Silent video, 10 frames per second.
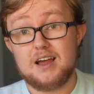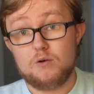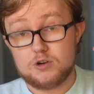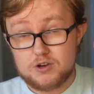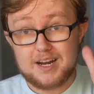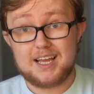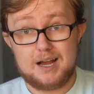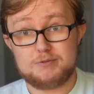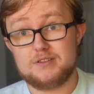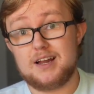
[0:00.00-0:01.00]
We're trying to
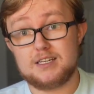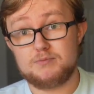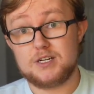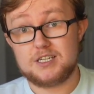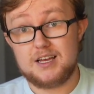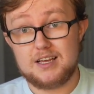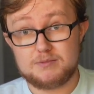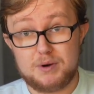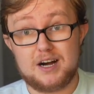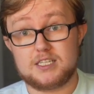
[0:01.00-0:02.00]
capture that as much as
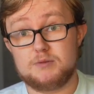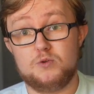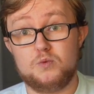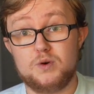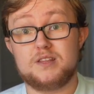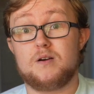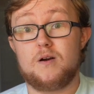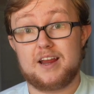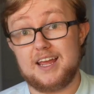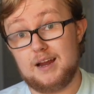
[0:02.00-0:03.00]
possible with
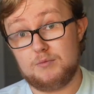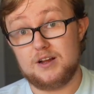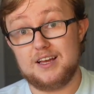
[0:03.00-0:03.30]
our camera,